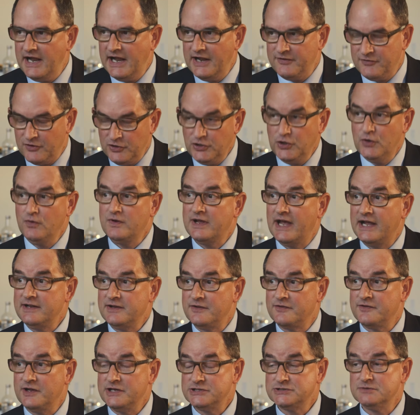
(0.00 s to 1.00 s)
it's a UK
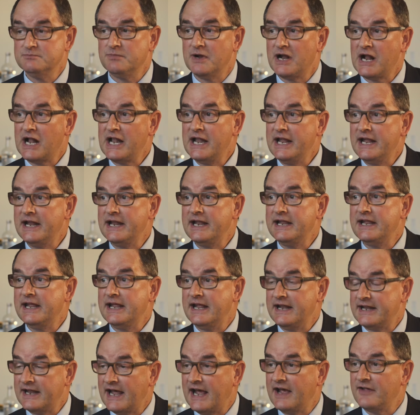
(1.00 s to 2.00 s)
decision, but clearly
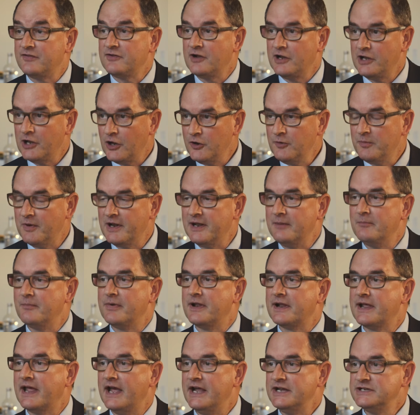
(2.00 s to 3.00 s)
it has global
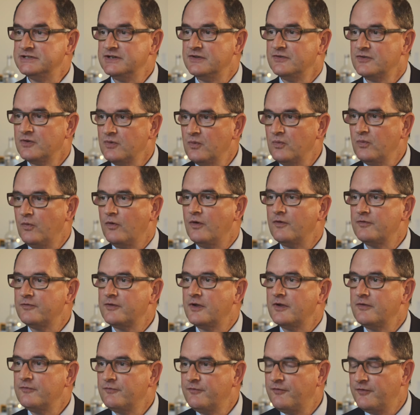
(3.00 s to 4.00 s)
implications.
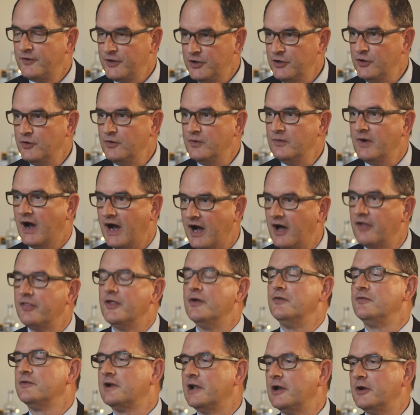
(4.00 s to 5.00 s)
What, for you, are
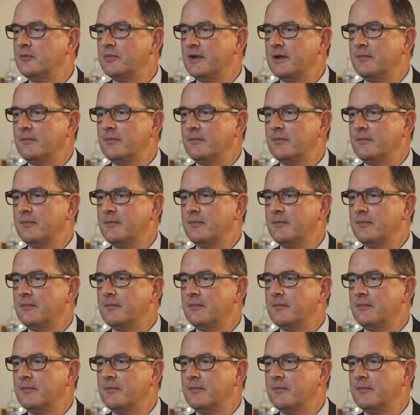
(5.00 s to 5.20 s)
those global